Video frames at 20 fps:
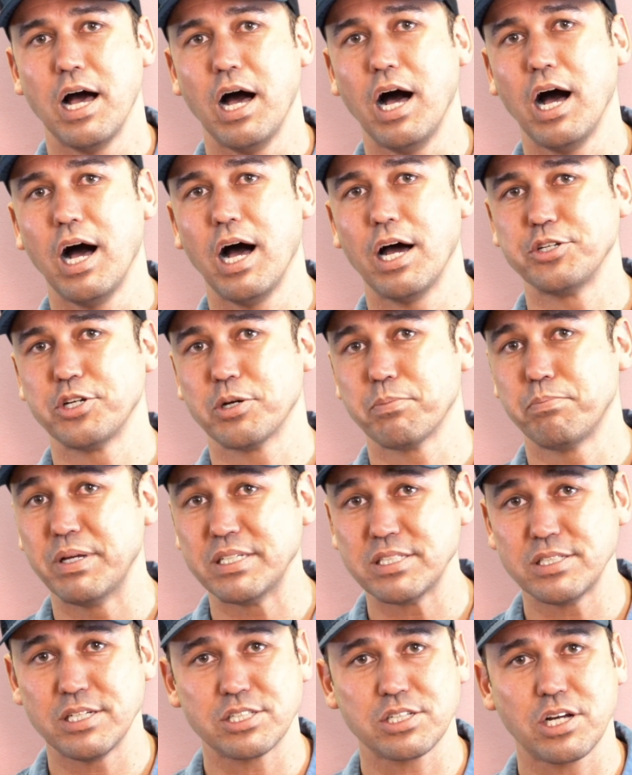on your
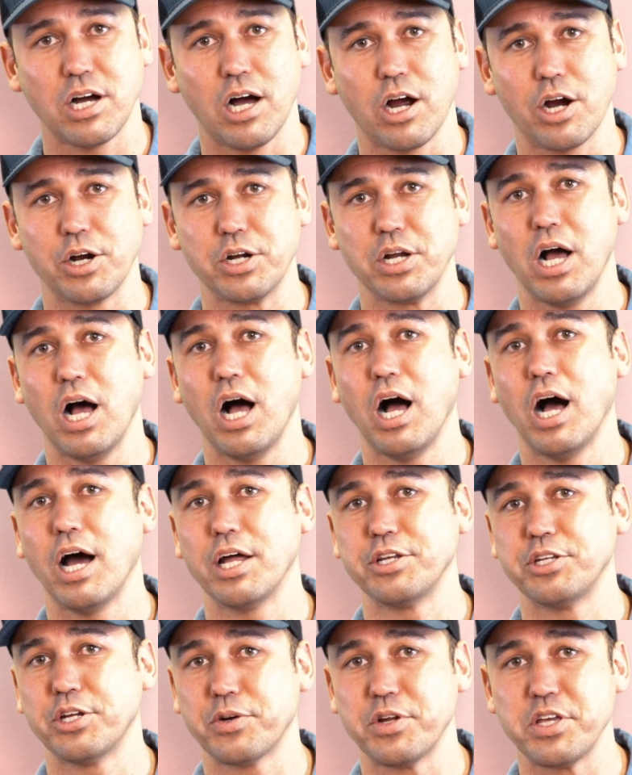business card,
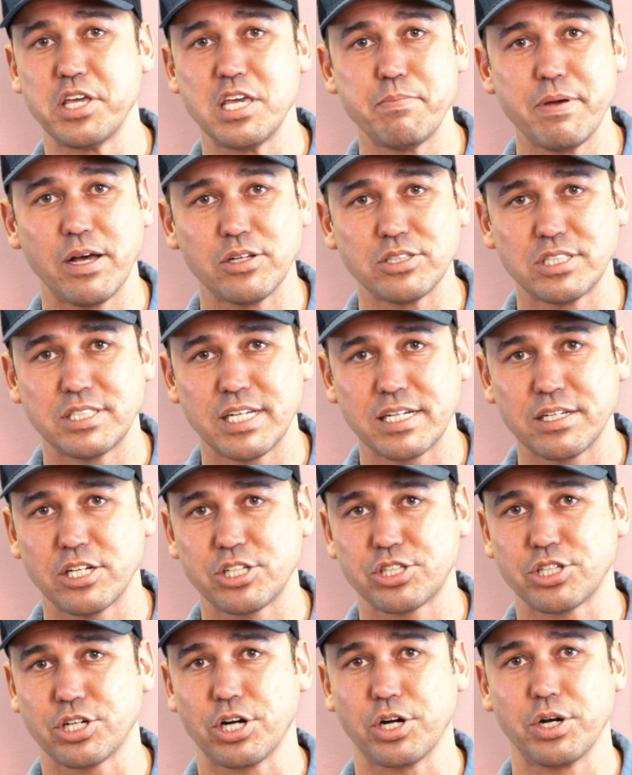on your email
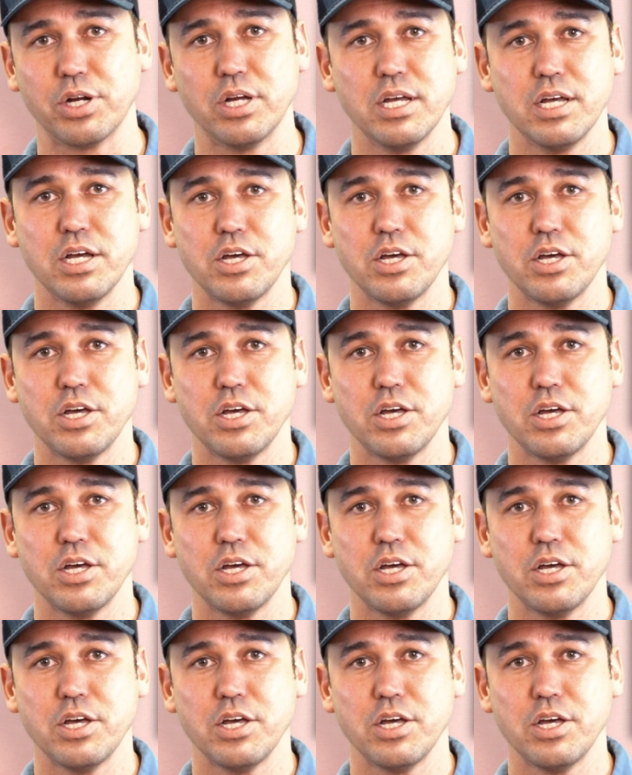signature,